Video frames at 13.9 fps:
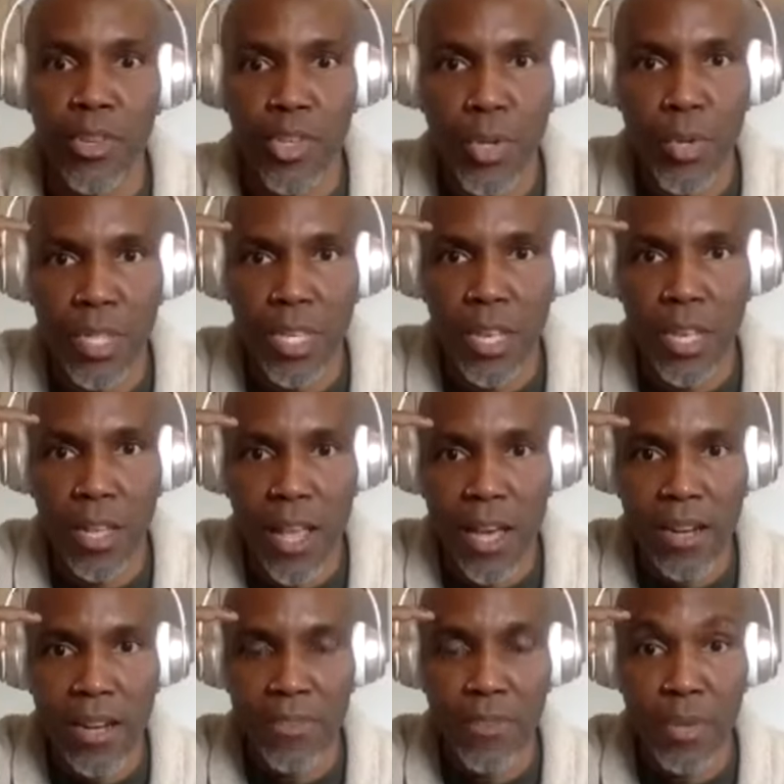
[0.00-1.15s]
You're using a
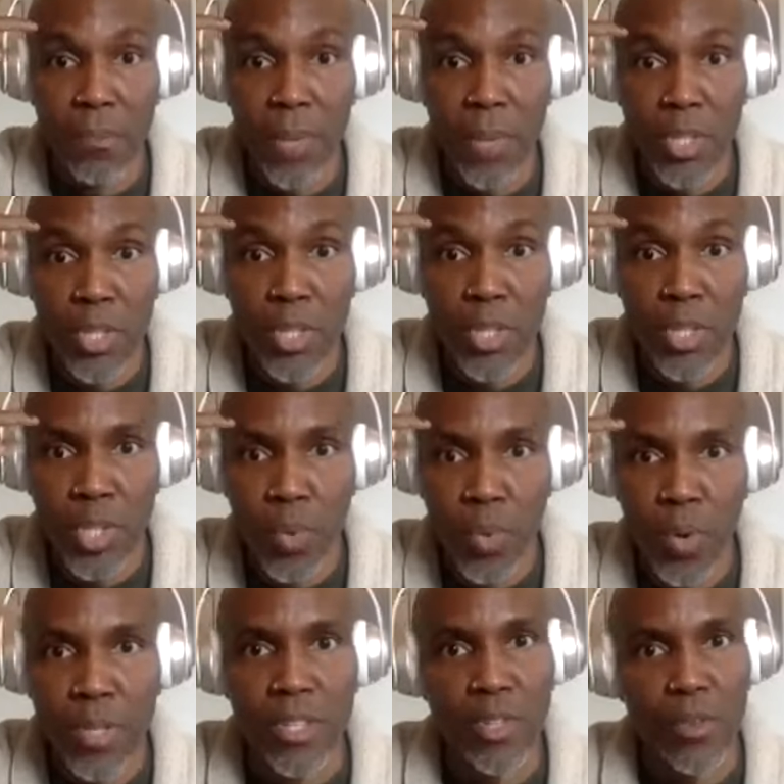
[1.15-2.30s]
lot of your mental
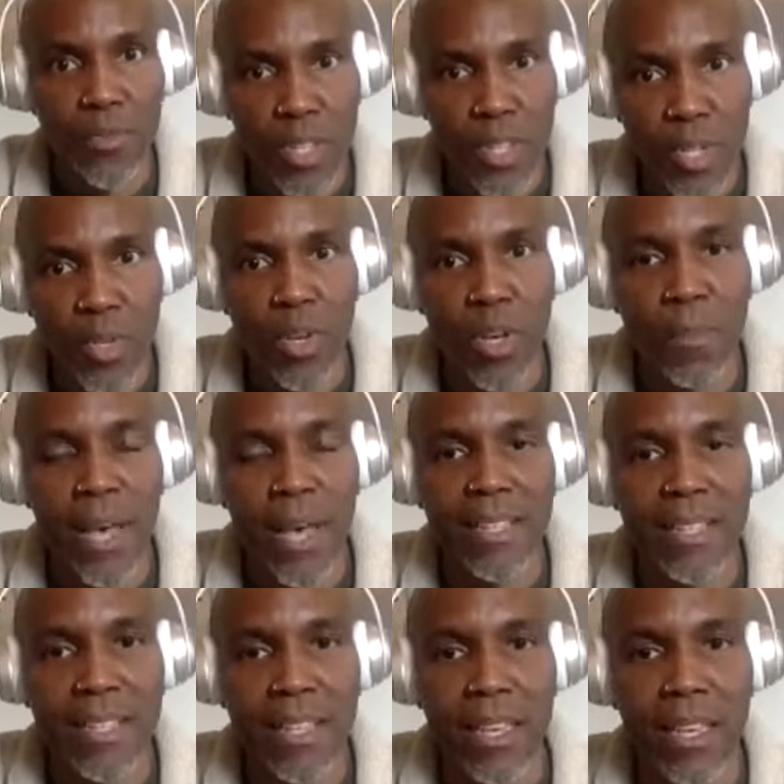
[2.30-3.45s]
resource and your physical
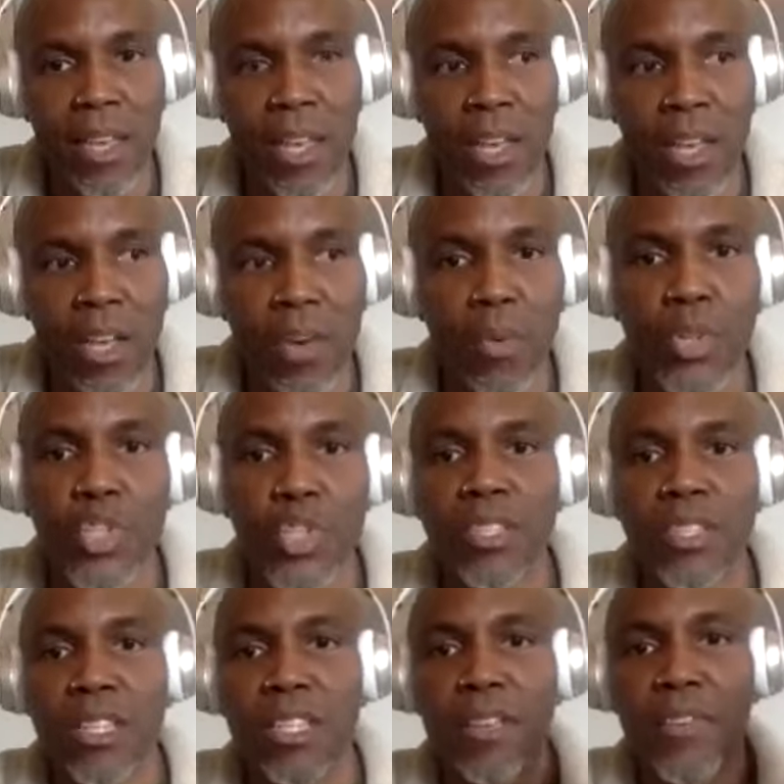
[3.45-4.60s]
capacity, which is
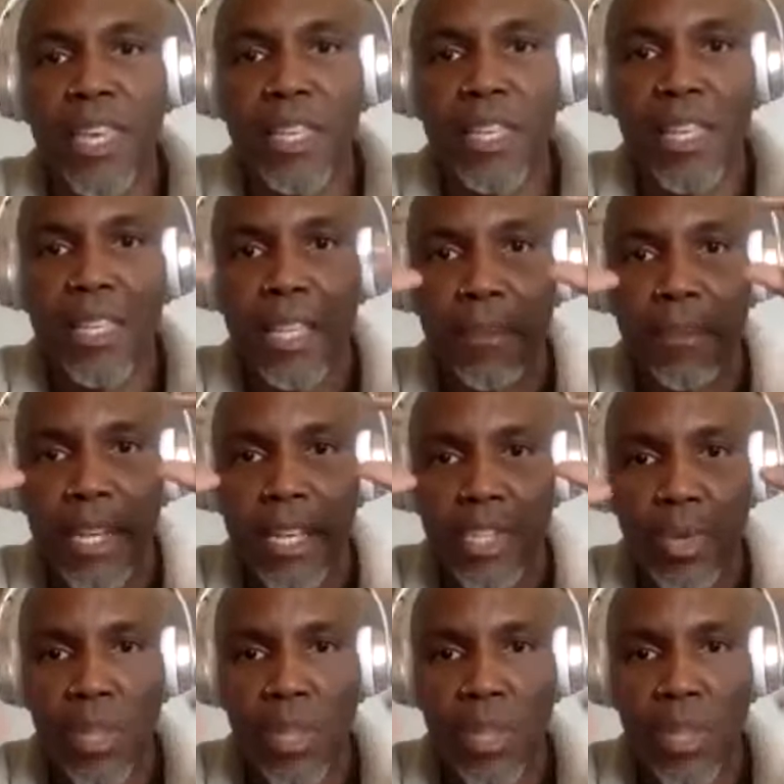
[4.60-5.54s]
significantly limiting.